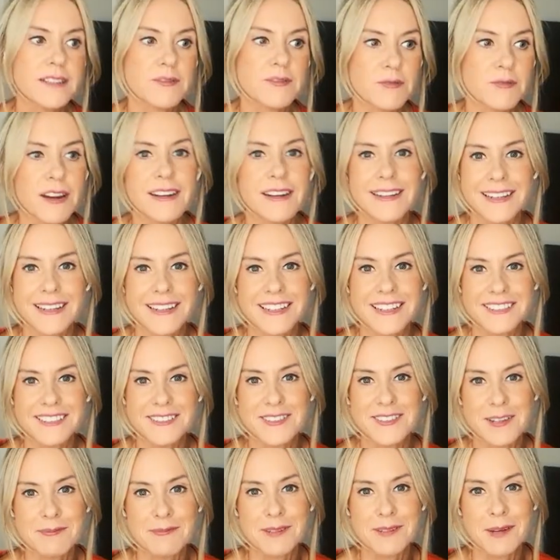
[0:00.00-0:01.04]
ready, and
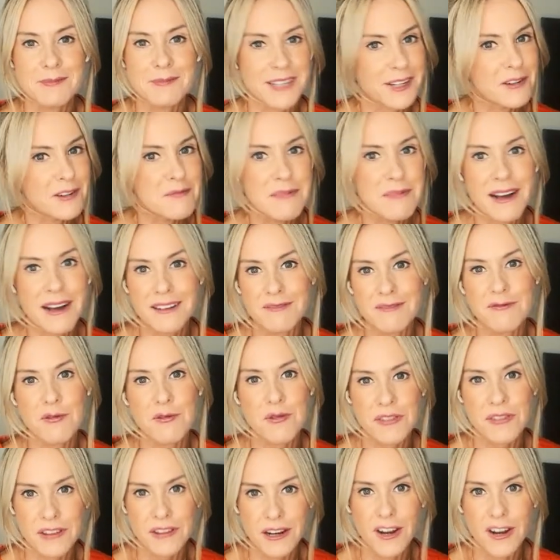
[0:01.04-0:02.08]
sometimes I go back and
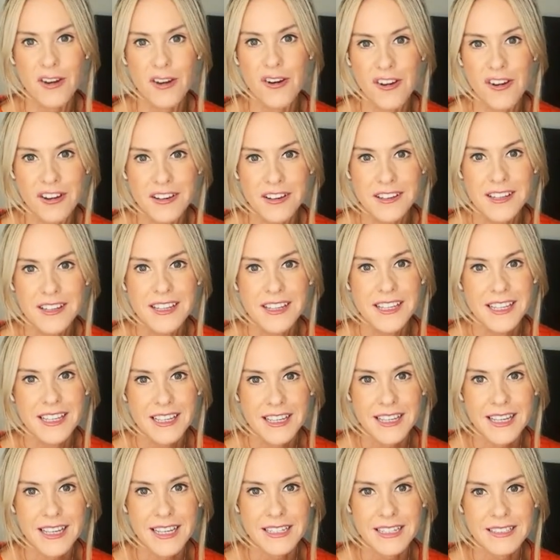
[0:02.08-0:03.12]
forth a lot,
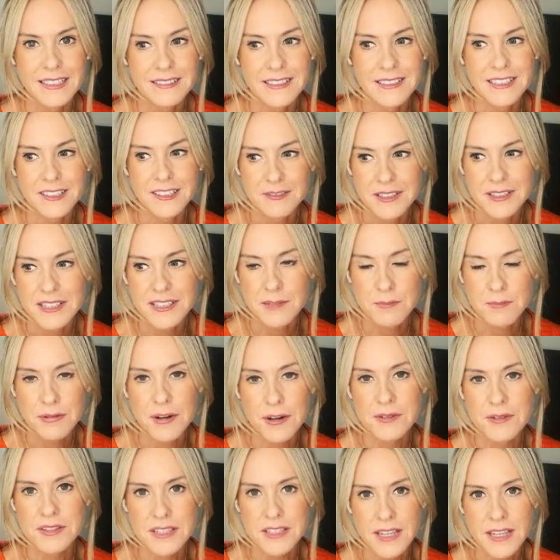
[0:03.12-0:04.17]
and it's a
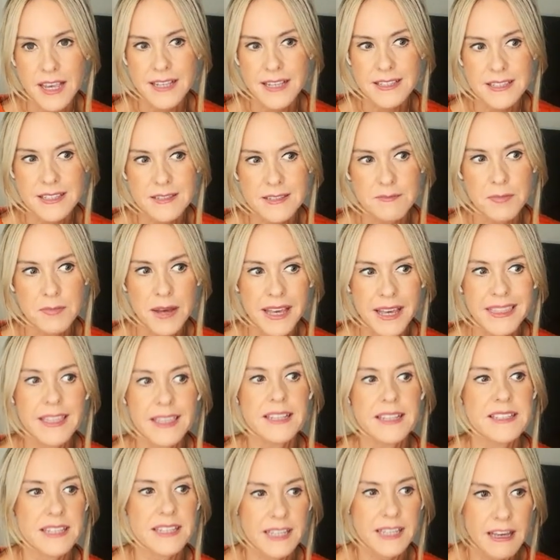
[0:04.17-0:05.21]
process, but I think
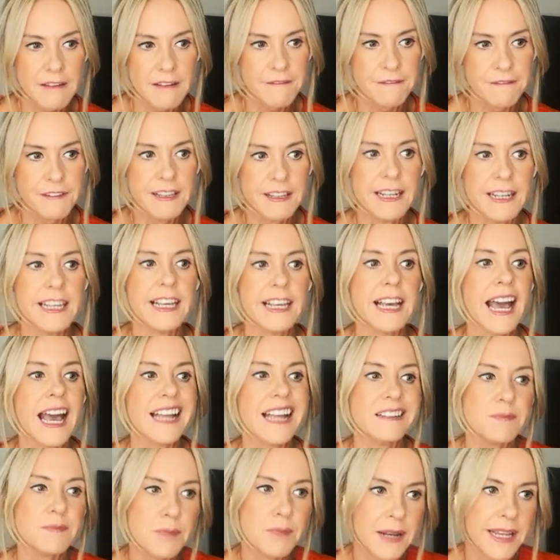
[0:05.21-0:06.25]
it's a gut feeling
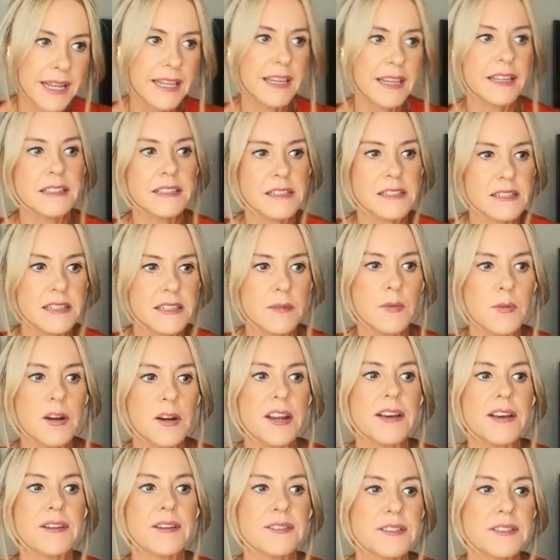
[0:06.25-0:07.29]
and playing it to someone
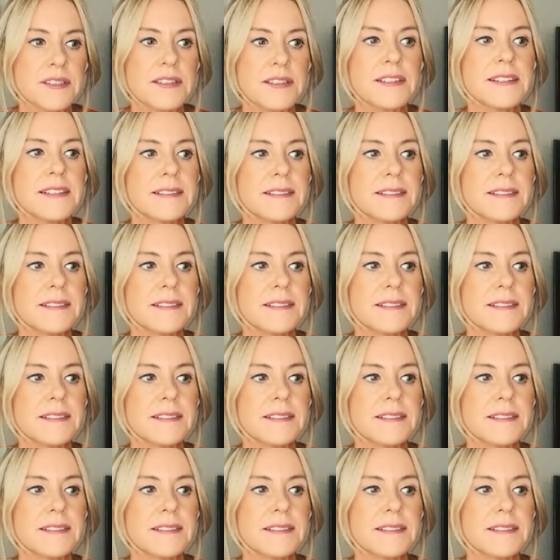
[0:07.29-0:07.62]
else.